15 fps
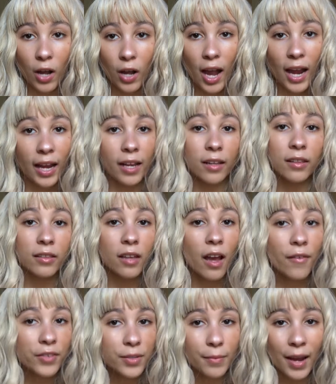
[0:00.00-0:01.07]
I
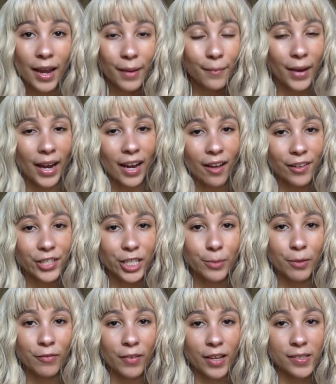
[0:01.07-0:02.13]
loved my biology
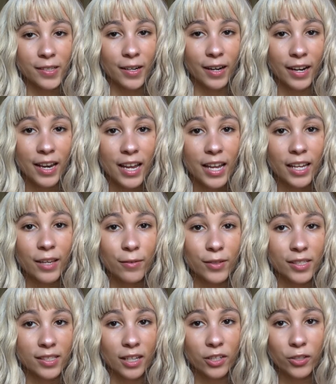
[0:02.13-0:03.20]
professor. He was
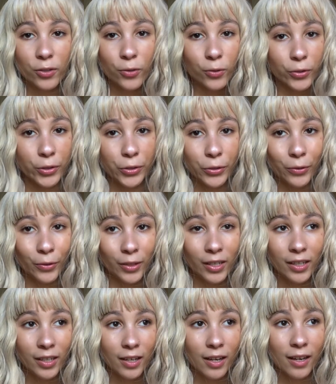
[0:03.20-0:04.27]
such a cool dude.
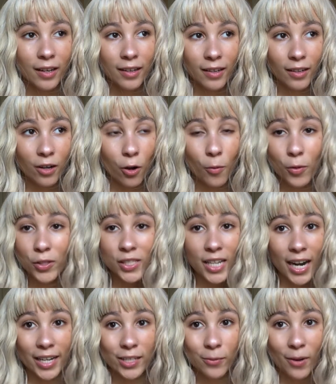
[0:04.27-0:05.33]
Almost
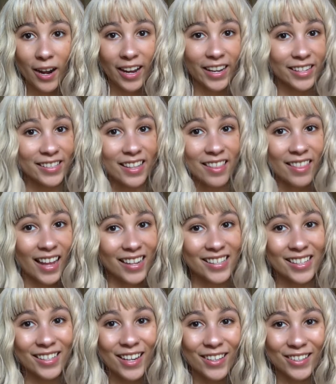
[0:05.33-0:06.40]
died twice. That's
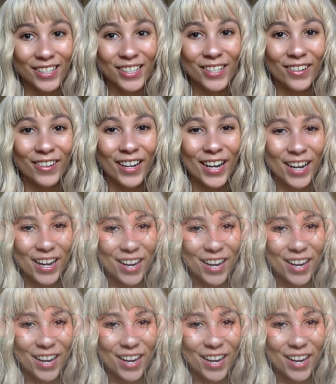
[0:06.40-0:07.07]
another story.